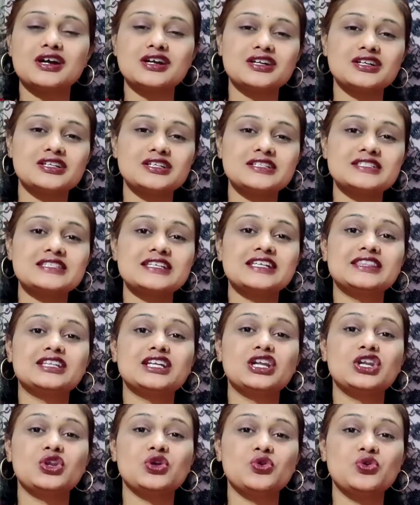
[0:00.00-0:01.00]
occurs in
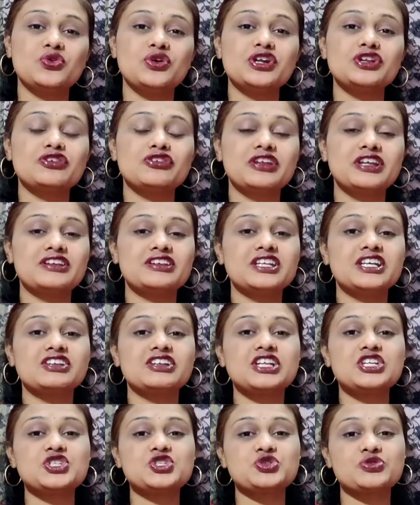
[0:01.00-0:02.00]
the lower
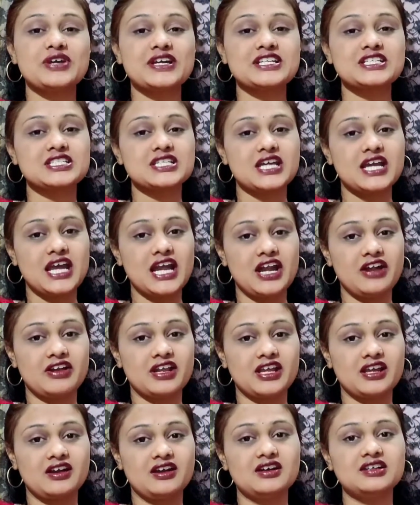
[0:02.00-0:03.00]
urinary tract
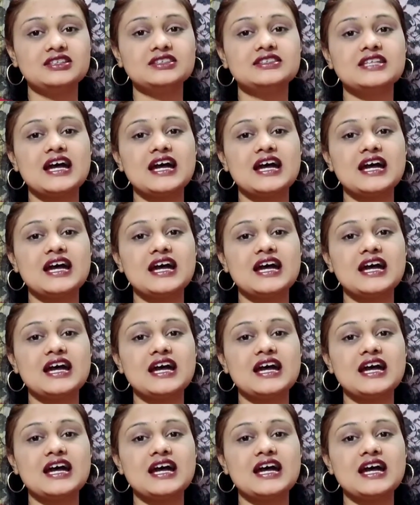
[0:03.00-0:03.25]
area,